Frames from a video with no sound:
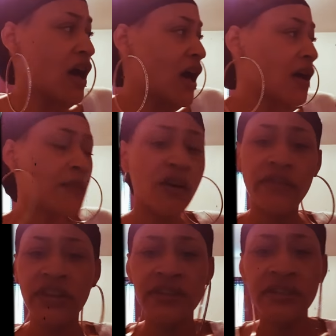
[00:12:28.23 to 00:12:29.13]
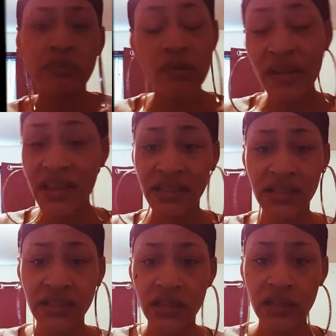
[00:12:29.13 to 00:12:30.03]
I'm over here
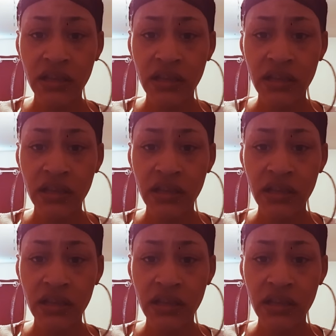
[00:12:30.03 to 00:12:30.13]
depressed.